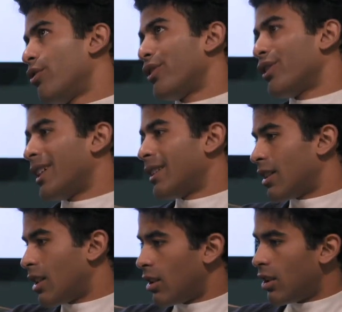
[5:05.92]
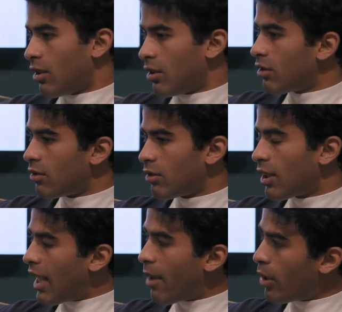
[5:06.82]
Do you feel like the current
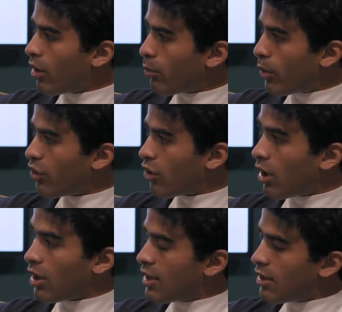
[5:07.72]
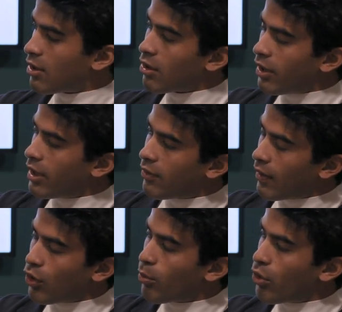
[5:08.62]
climate in which artists and creatives
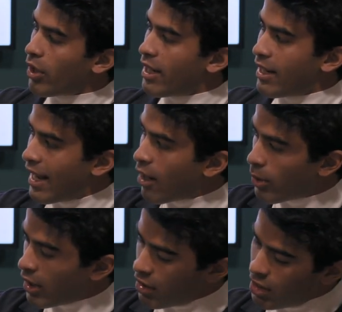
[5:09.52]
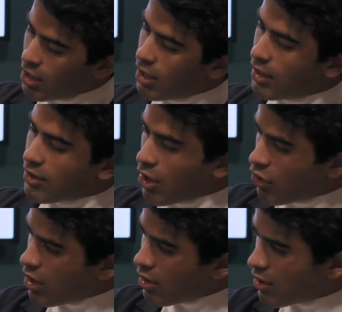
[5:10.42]
have to operate now in is
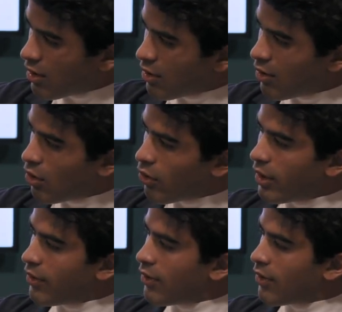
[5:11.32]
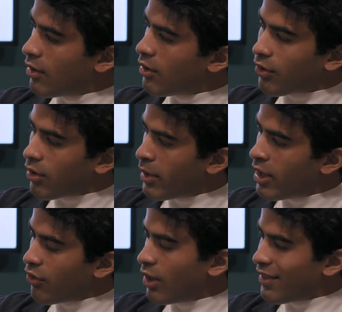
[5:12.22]
unjust, or it's
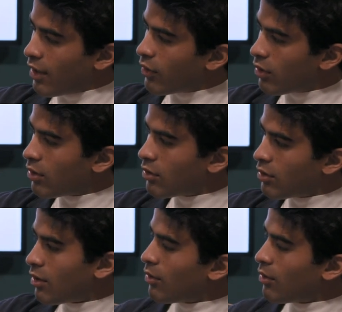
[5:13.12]
discriminatory, it's difficult?